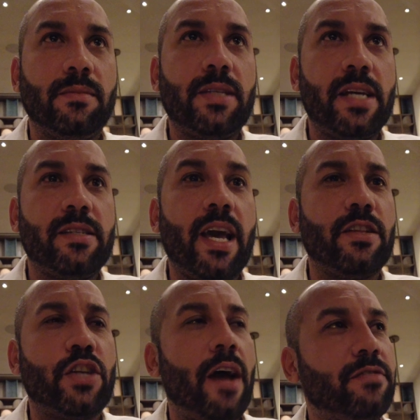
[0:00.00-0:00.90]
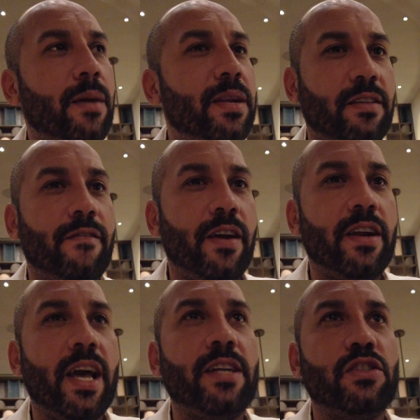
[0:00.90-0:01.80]
tasty. Yeah, the chives coming at the
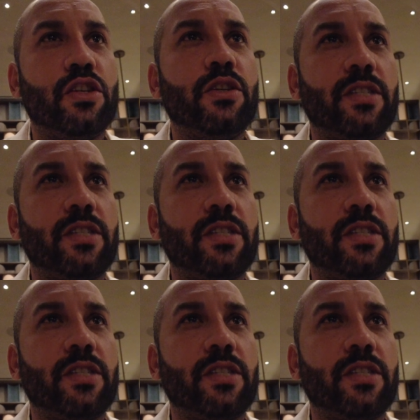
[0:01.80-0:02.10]
very end too.